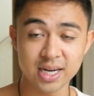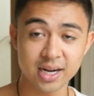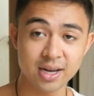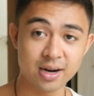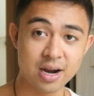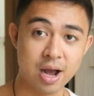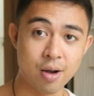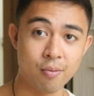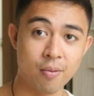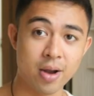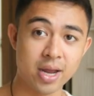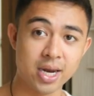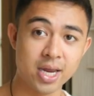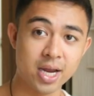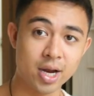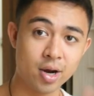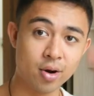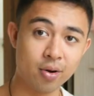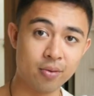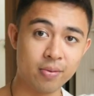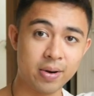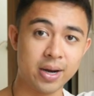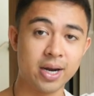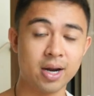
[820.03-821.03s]
Check it out right
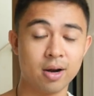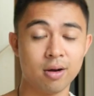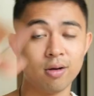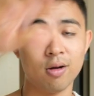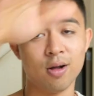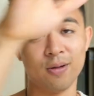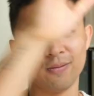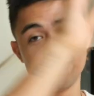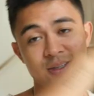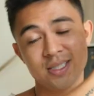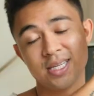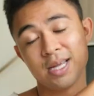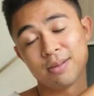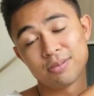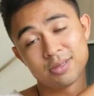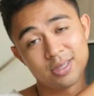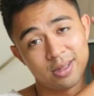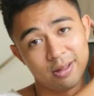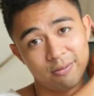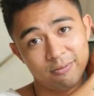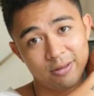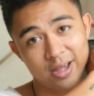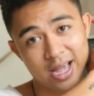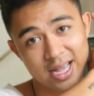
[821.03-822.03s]
here and right here. Hope this helps.
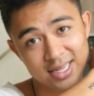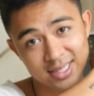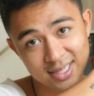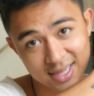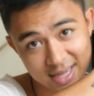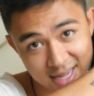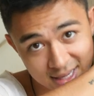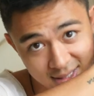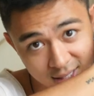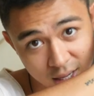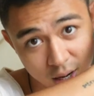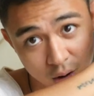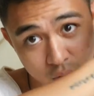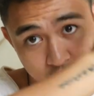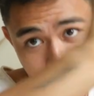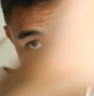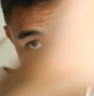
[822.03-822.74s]
Love you guys. See you guys later.